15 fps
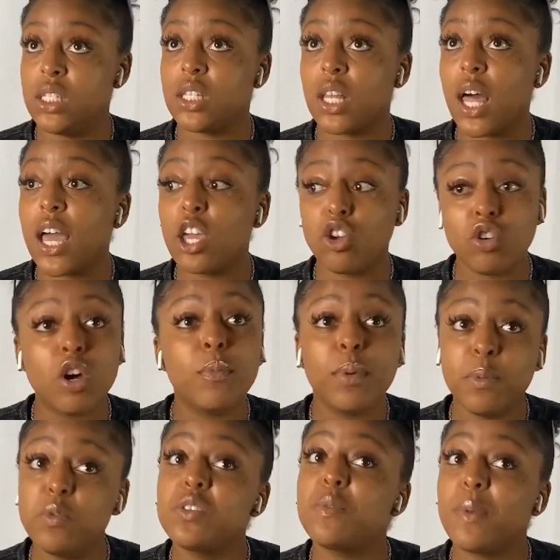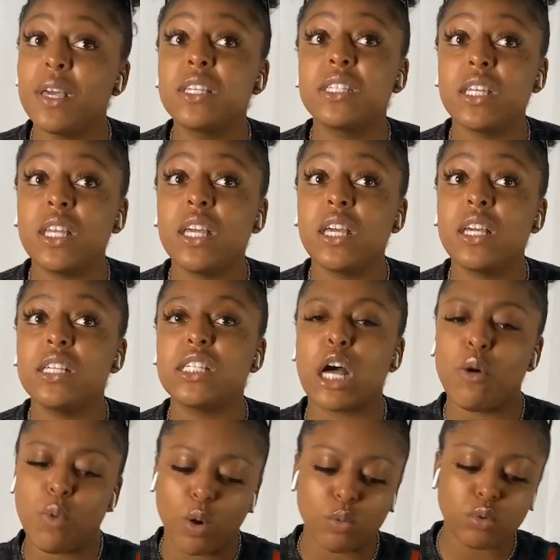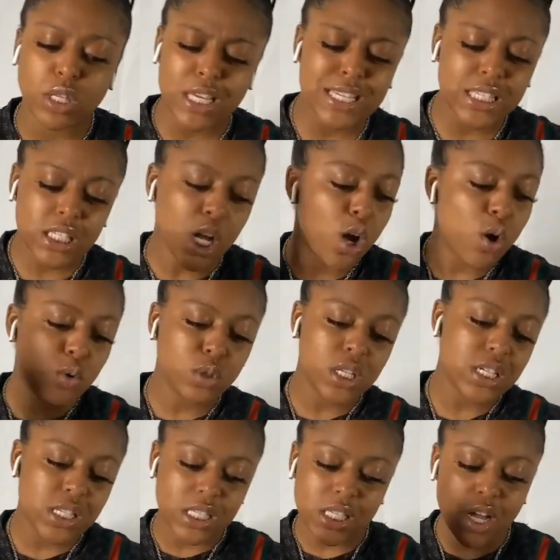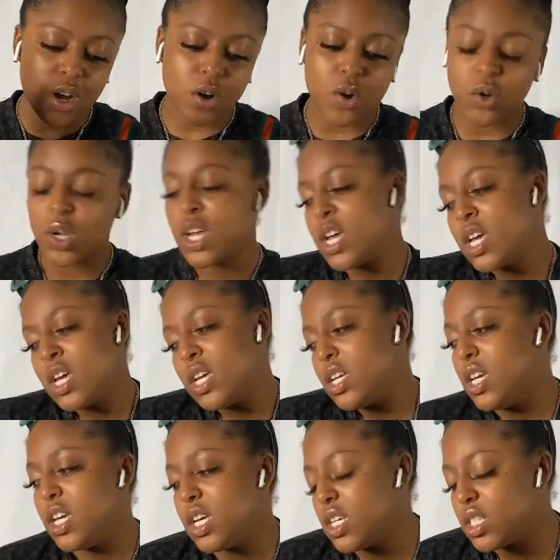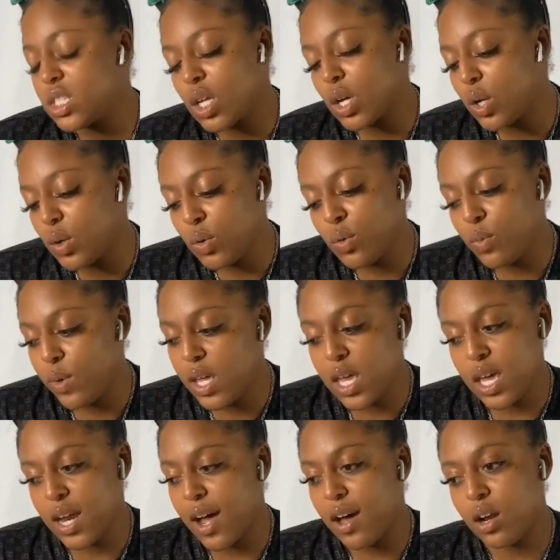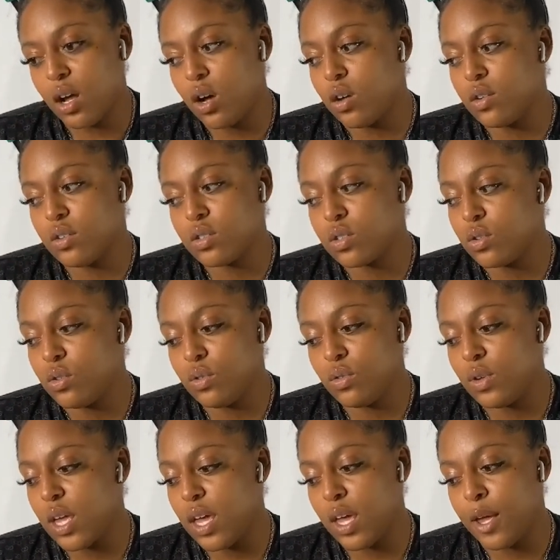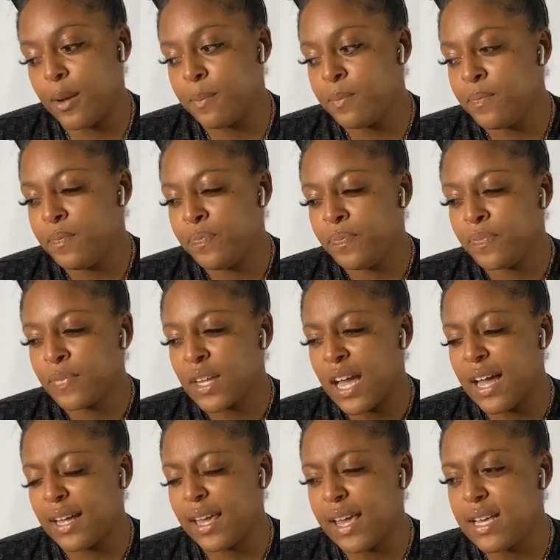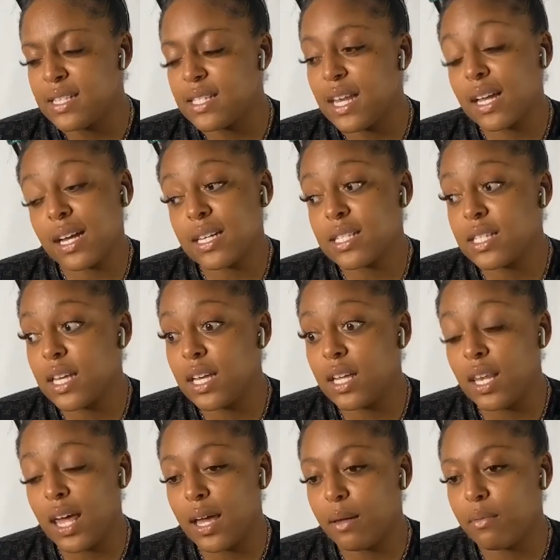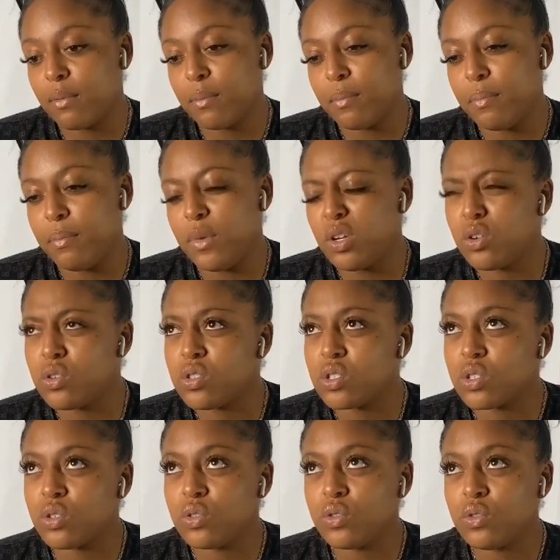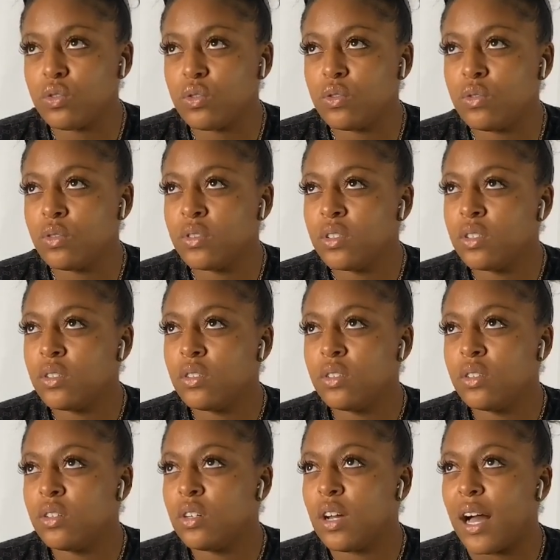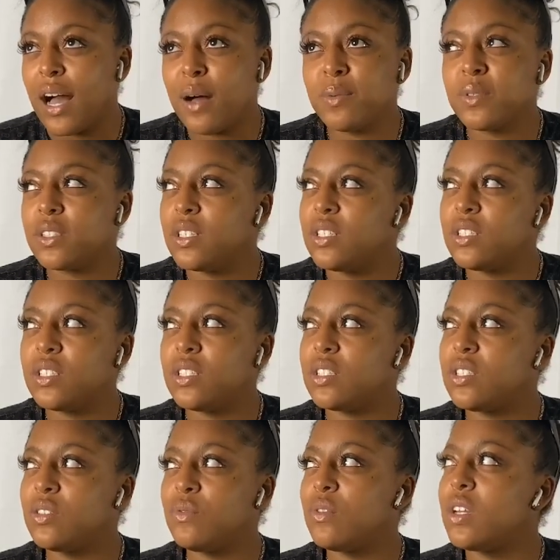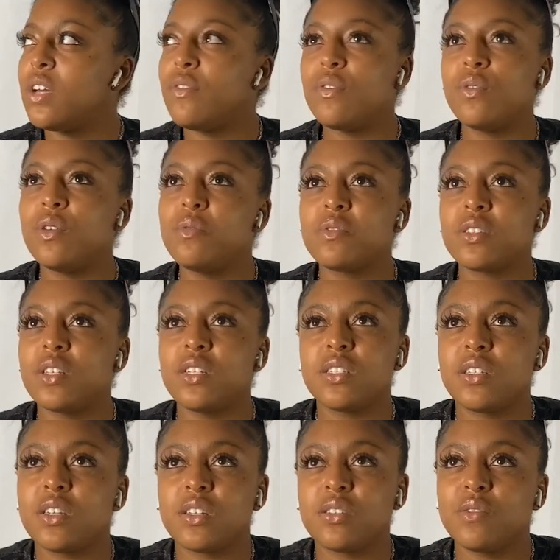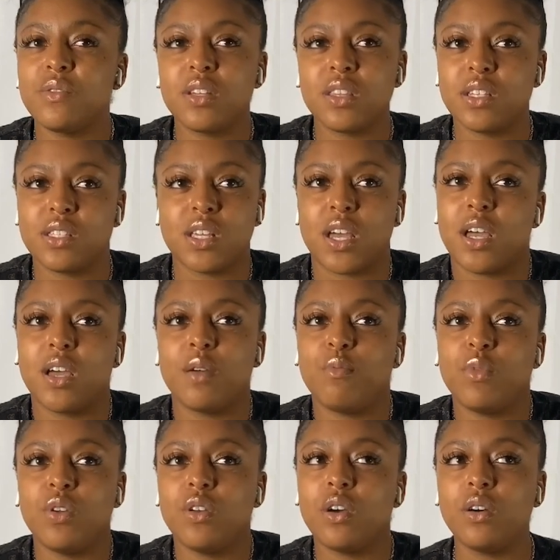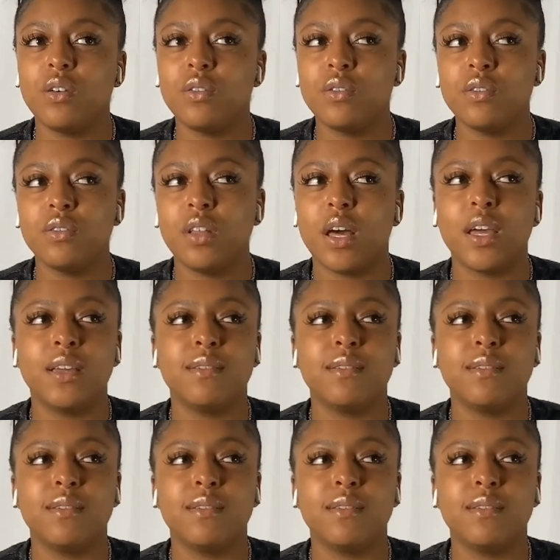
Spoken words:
Like, people used to make CDs. I want this song. Yeah, so we had all the old school, and I guess, like I said, like middle school, I was listening to whatever we was listening to at the time, like